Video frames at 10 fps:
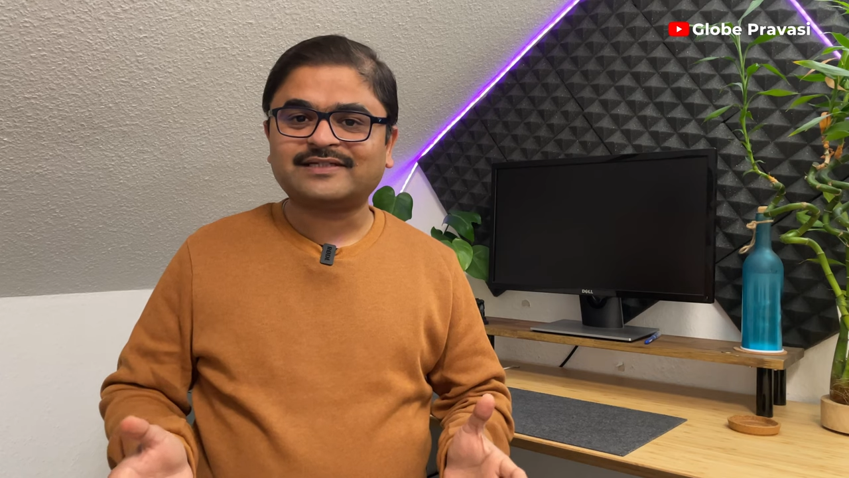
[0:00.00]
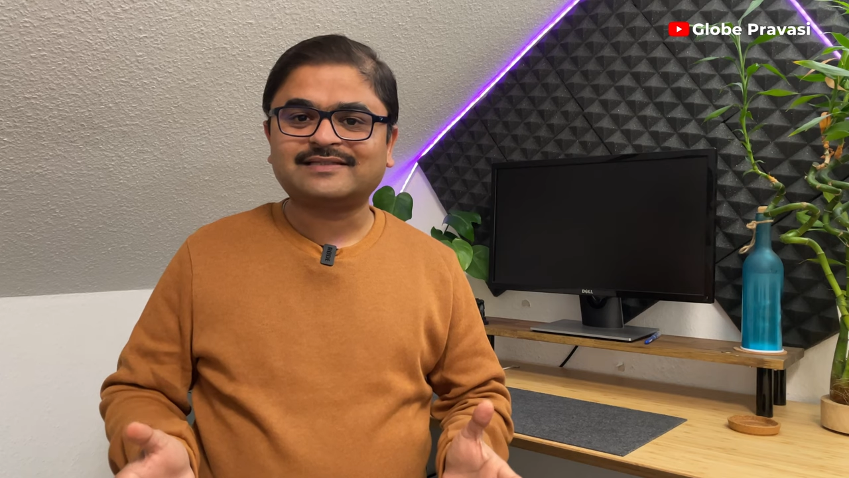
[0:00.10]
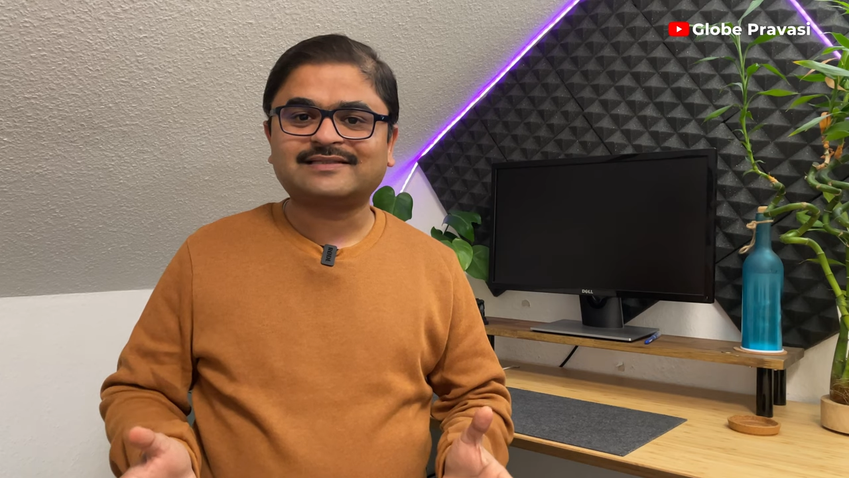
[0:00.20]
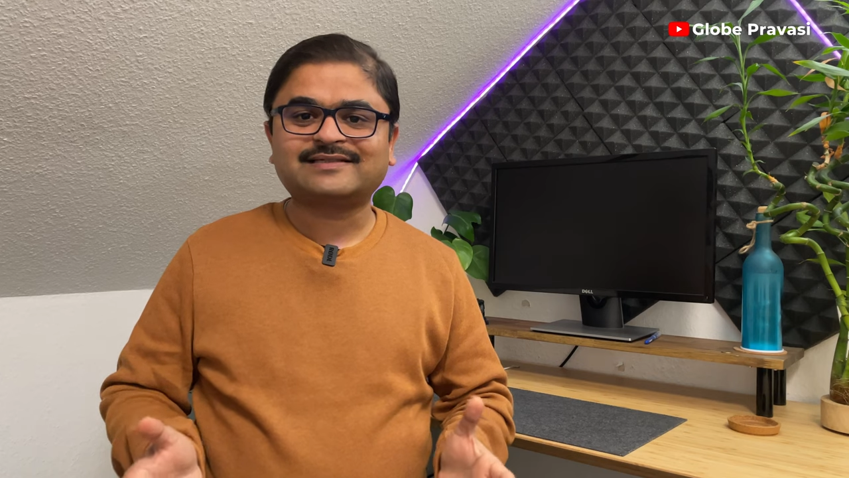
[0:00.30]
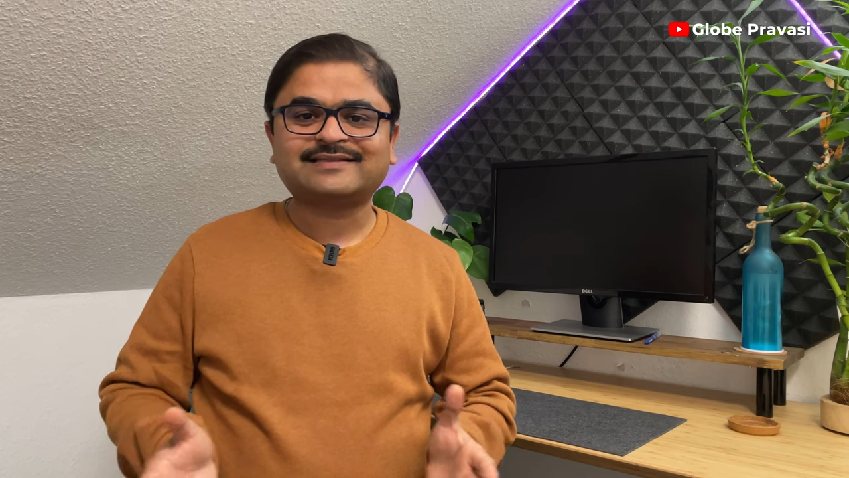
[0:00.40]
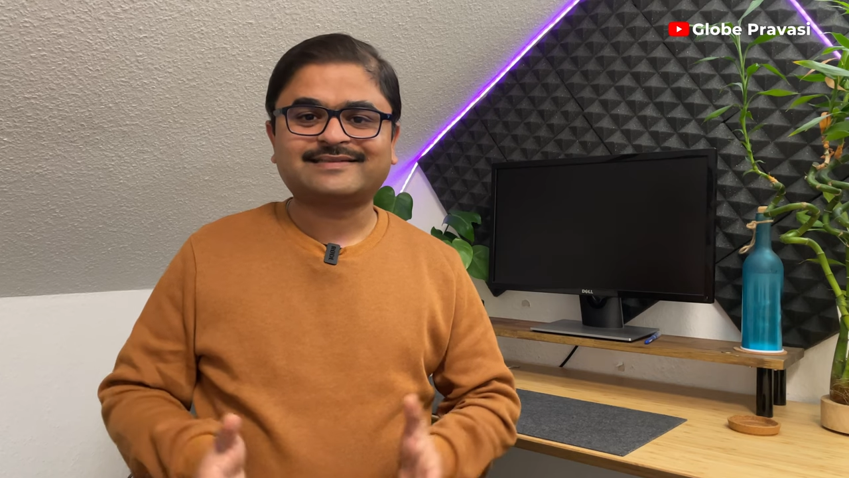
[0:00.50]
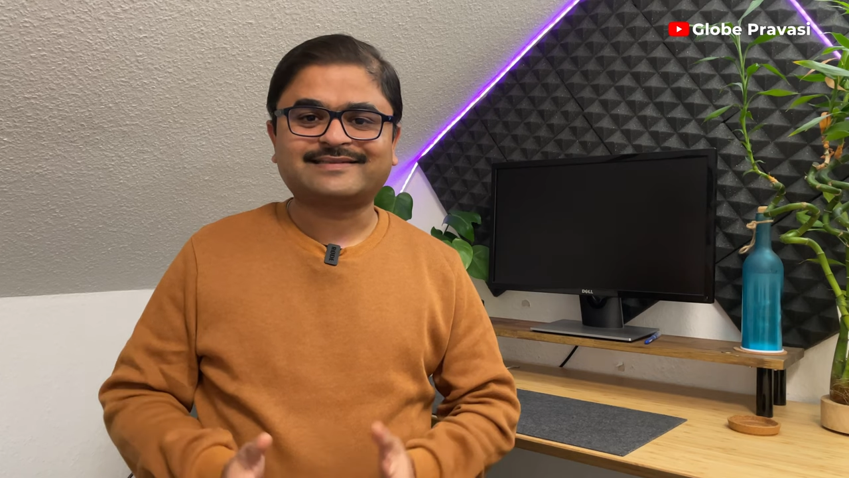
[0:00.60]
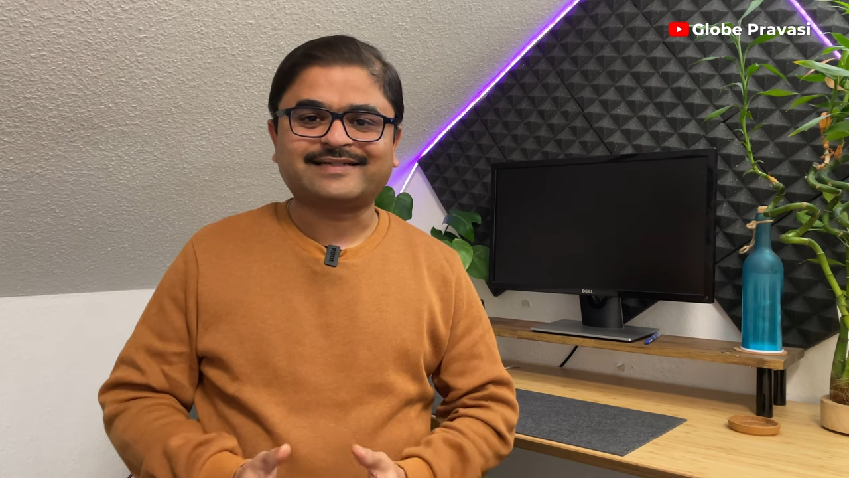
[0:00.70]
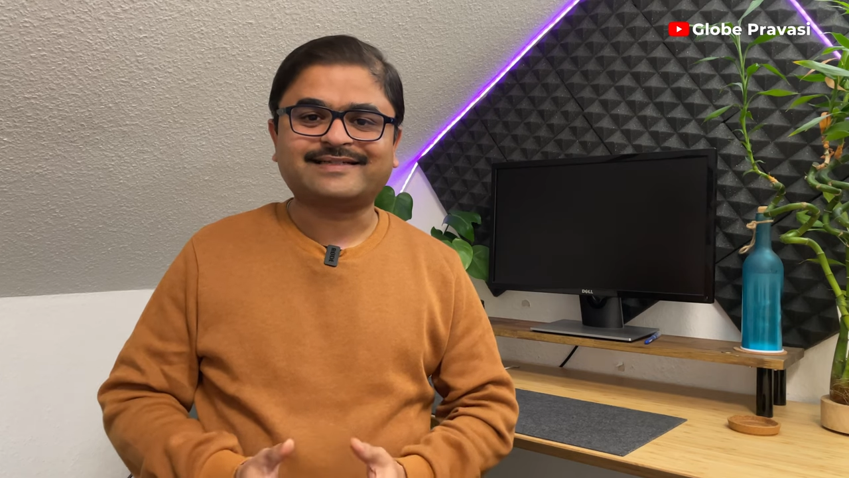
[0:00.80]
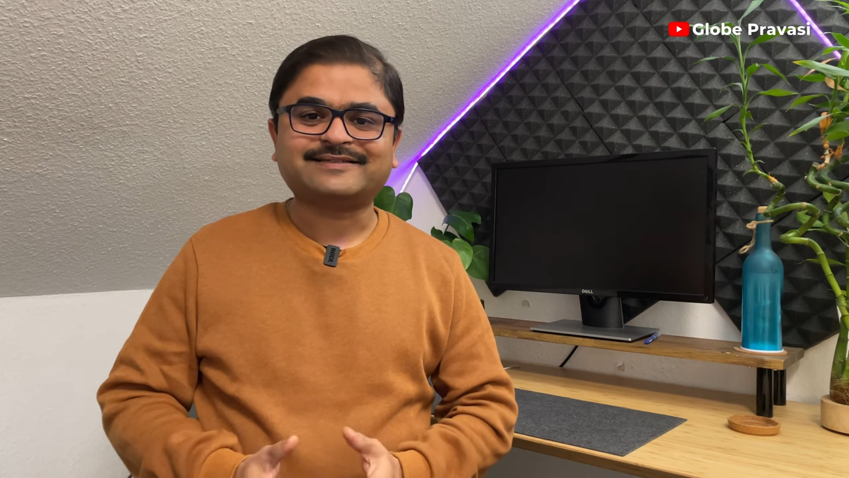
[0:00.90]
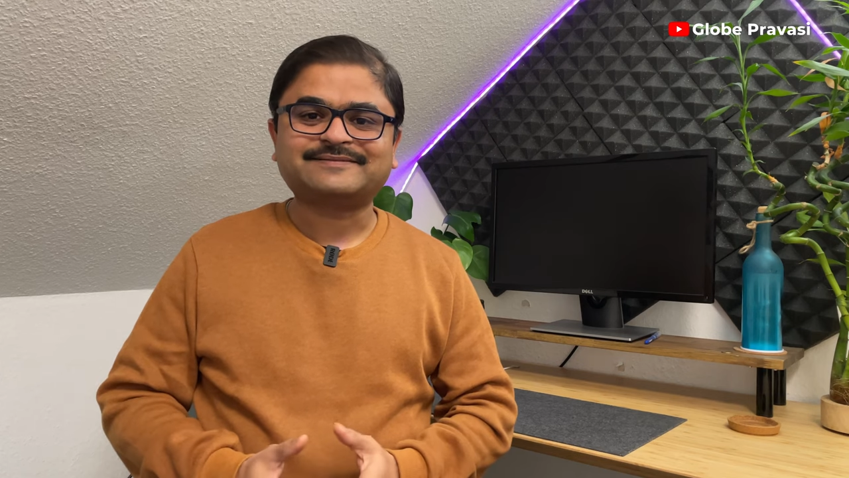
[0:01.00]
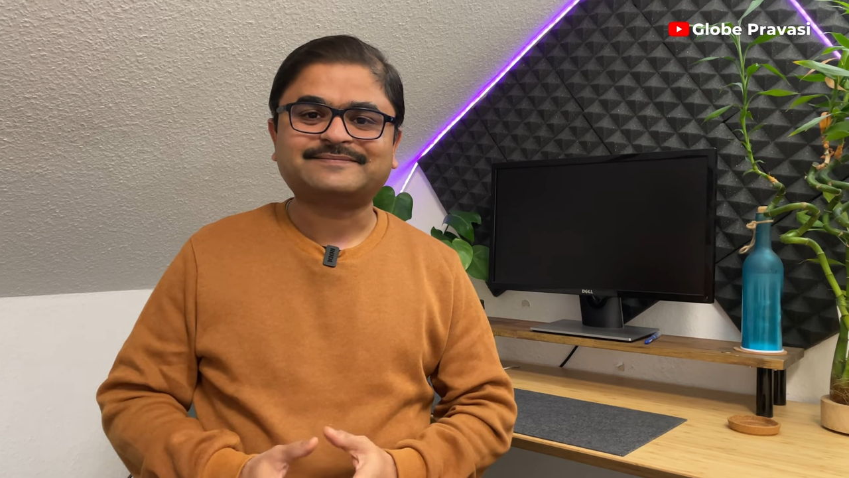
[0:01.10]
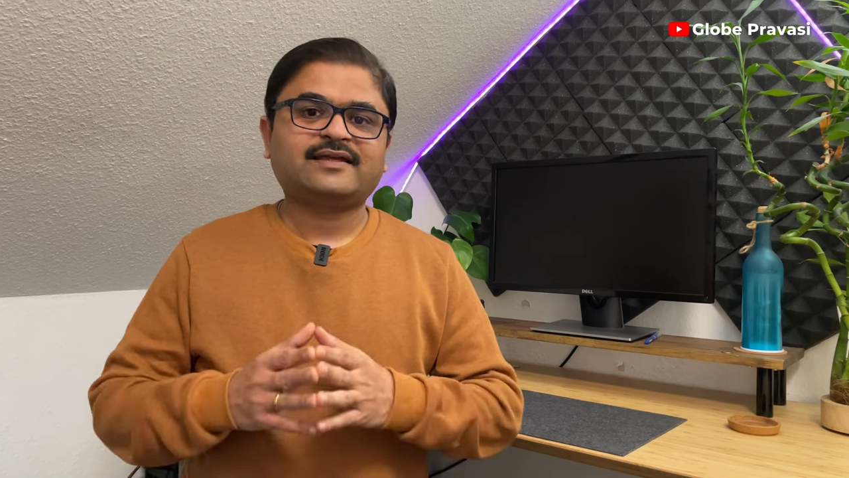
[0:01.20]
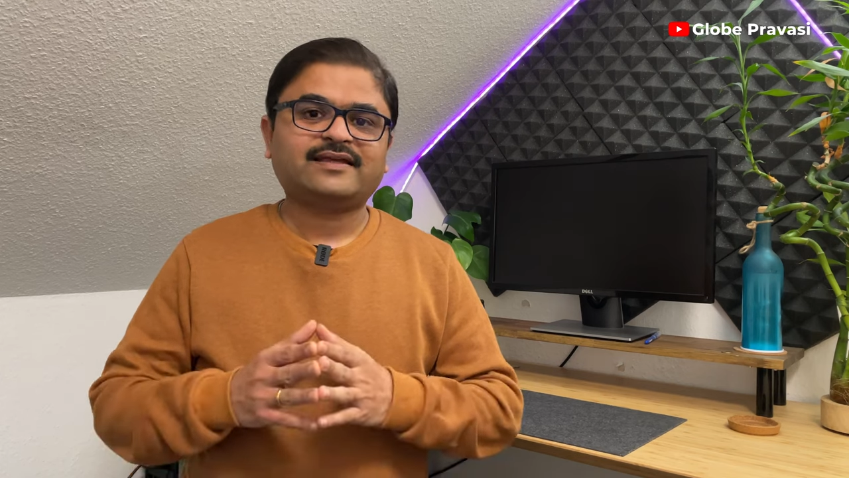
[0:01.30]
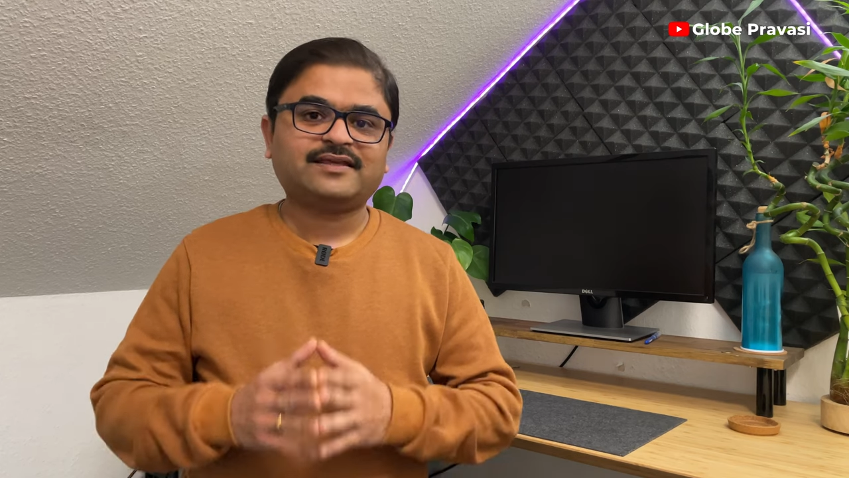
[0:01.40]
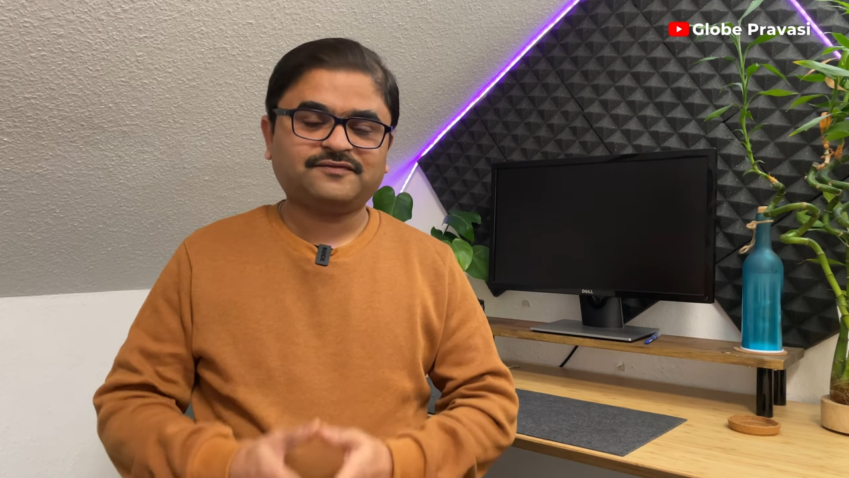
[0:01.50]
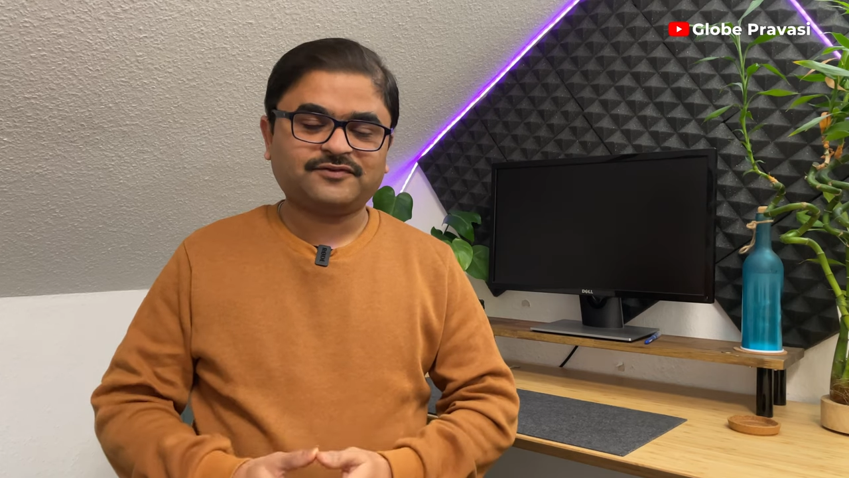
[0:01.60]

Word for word: in the city. If